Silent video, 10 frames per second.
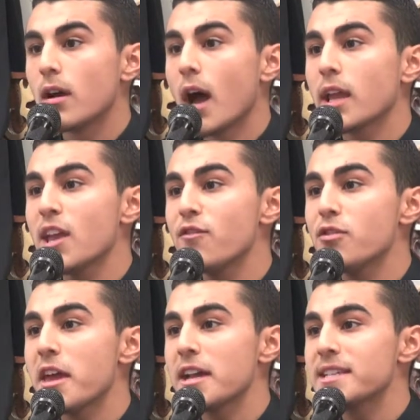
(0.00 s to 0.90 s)
I give you
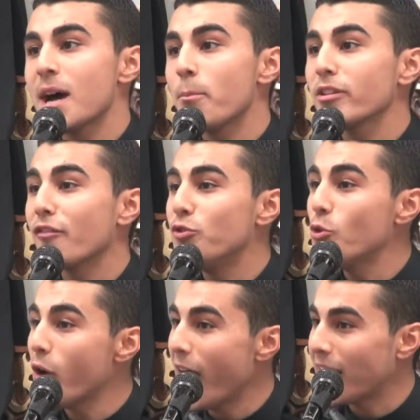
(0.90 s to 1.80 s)
the example of
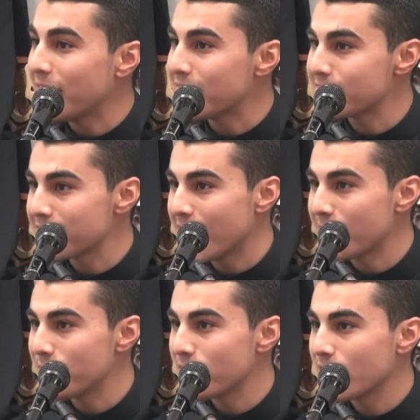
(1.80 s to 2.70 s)
Nuh alayhi
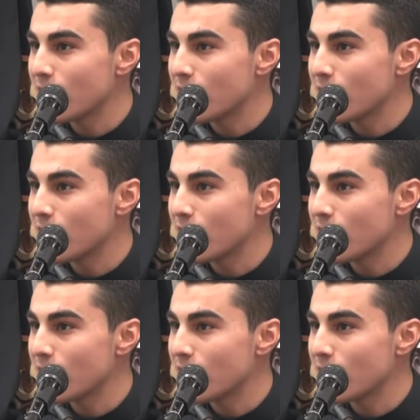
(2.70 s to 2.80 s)
salam.